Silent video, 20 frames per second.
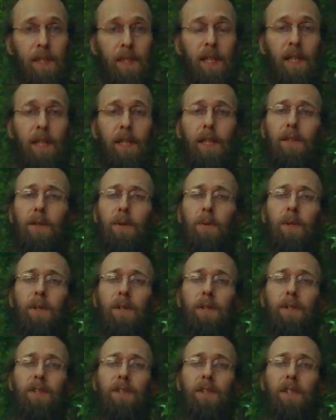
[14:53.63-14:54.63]
In other
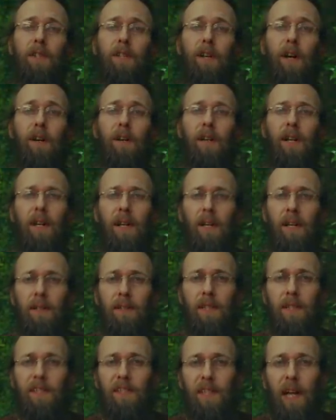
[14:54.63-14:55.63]
words, could our
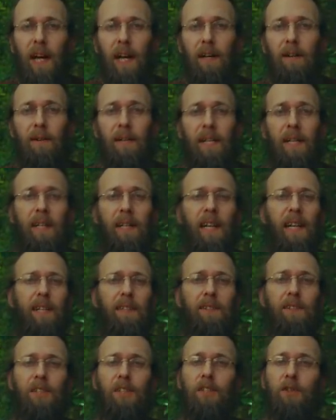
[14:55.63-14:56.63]
desiring
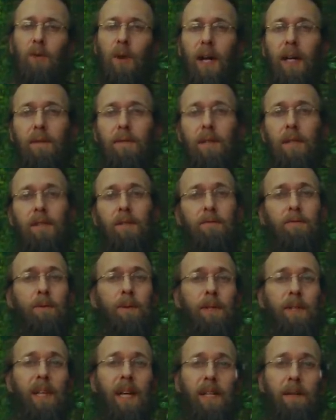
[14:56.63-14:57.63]
and striving for
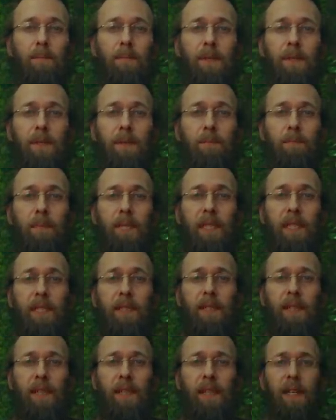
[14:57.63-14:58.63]
enlightenment be
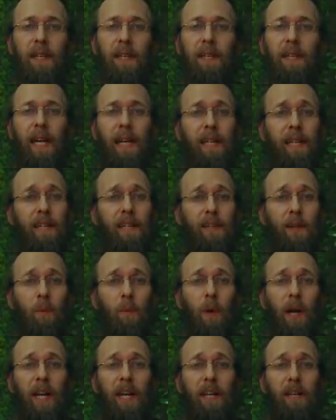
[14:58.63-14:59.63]
getting in the
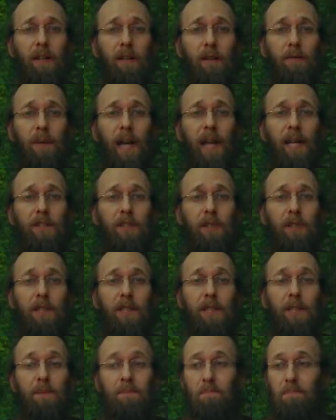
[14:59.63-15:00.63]
way of
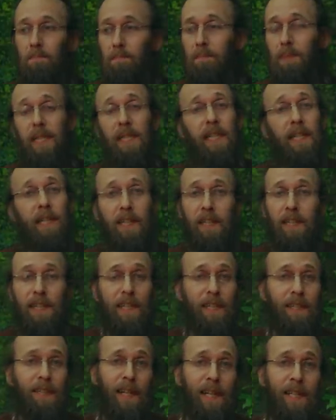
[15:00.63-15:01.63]
actually being
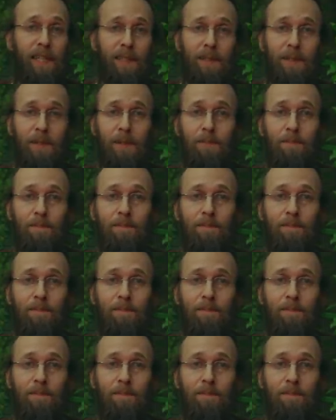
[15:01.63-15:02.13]
enlightened?